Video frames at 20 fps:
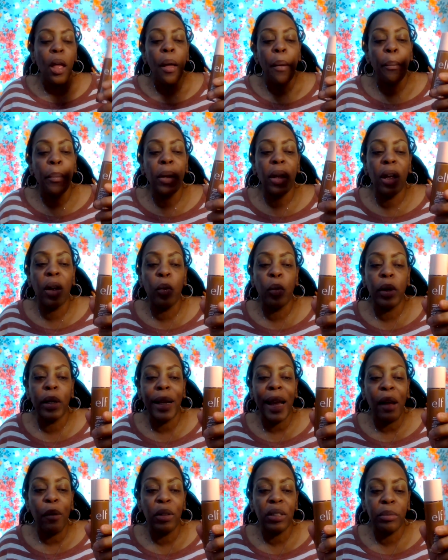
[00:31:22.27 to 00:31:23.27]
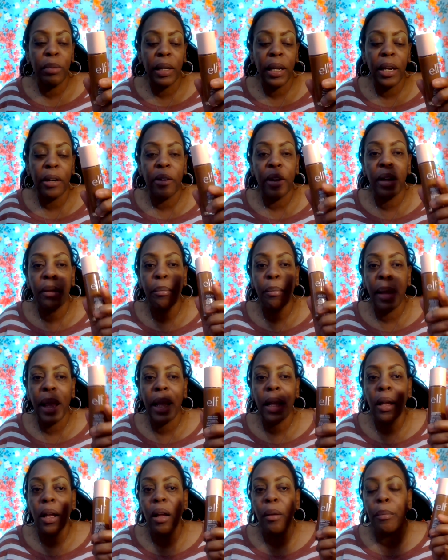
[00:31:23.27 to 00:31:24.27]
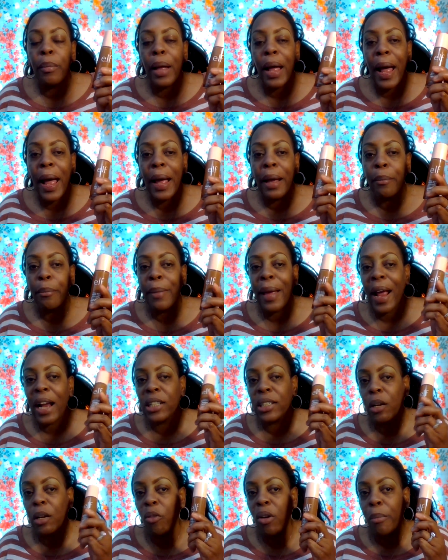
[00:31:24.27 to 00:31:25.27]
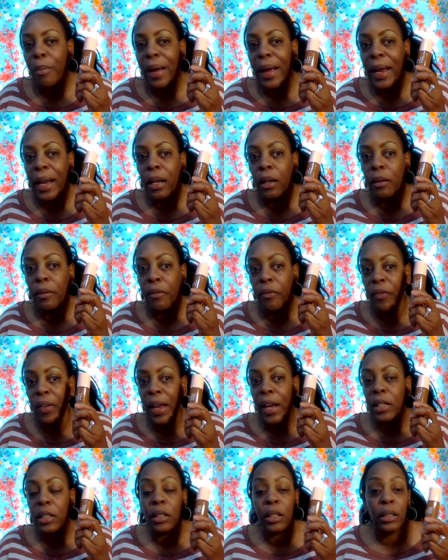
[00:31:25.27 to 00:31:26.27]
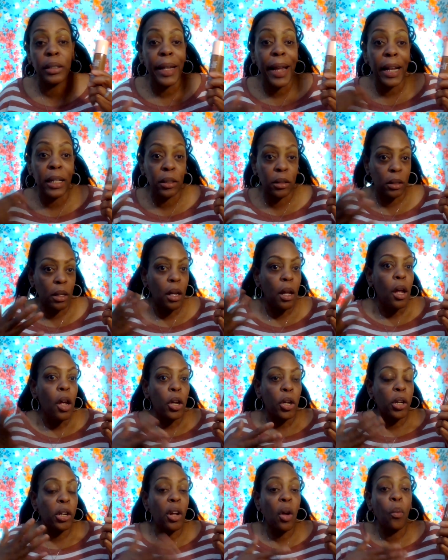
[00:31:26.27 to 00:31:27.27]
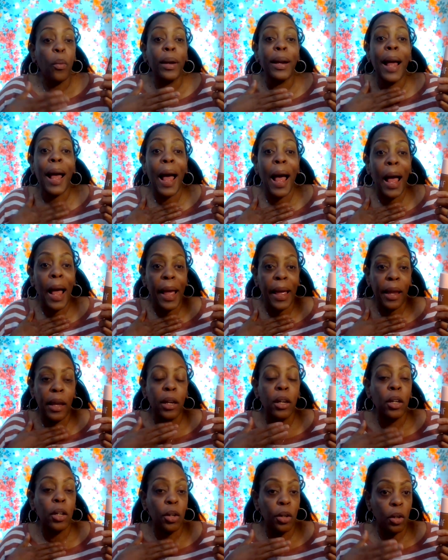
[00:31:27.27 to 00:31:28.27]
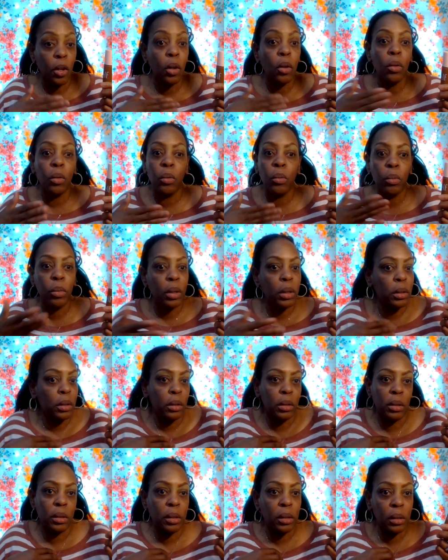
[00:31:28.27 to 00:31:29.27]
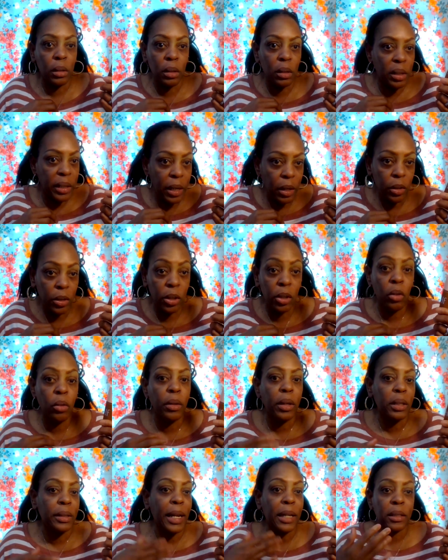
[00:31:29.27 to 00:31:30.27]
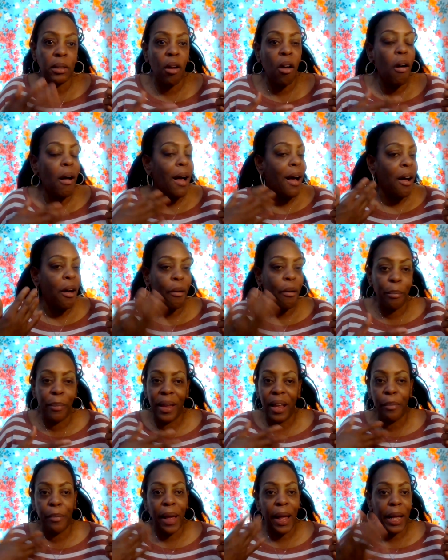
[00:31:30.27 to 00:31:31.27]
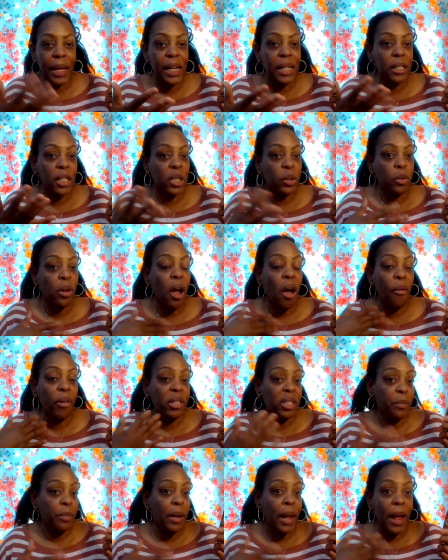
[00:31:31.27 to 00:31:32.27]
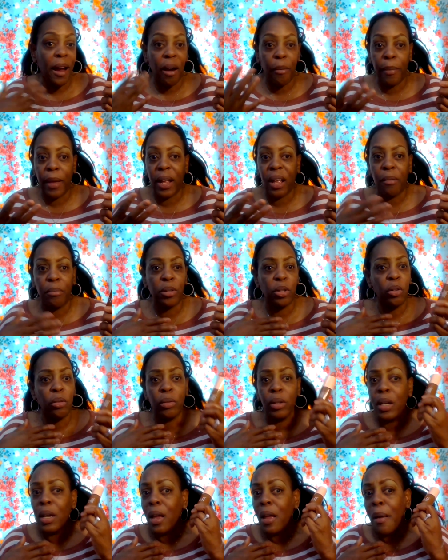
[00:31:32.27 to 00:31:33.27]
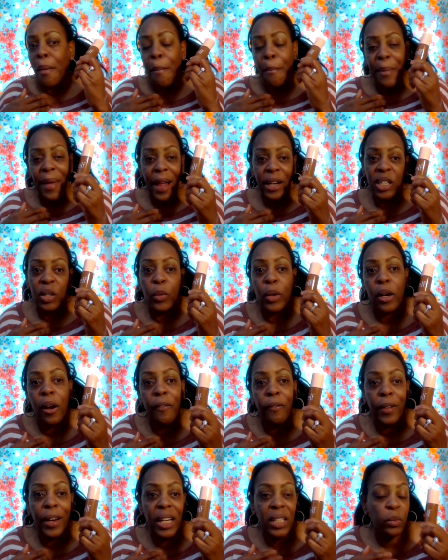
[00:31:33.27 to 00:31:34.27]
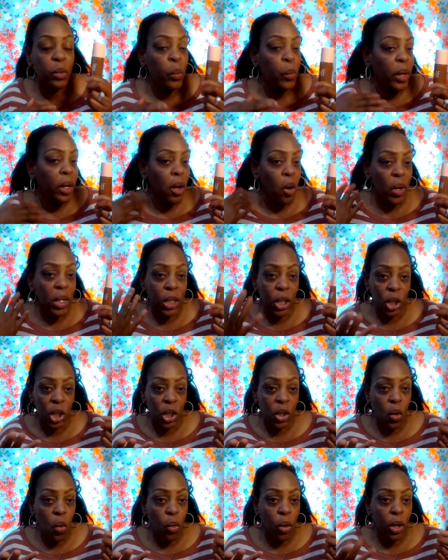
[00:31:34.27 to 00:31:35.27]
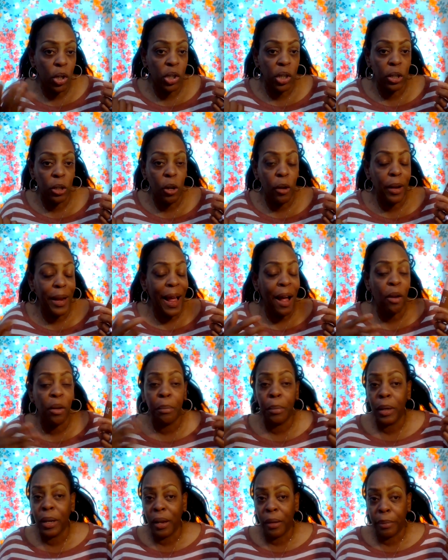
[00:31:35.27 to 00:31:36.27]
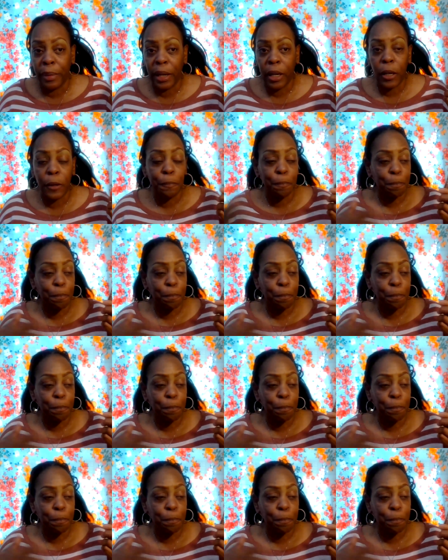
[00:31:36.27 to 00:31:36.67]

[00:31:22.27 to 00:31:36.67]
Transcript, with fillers: but when I was beginner in makeup I matched it with my face because that's you know what I you know would do because that's all how me and my cousins will always apply our makeup to match it with our face when we go into stores you know out in public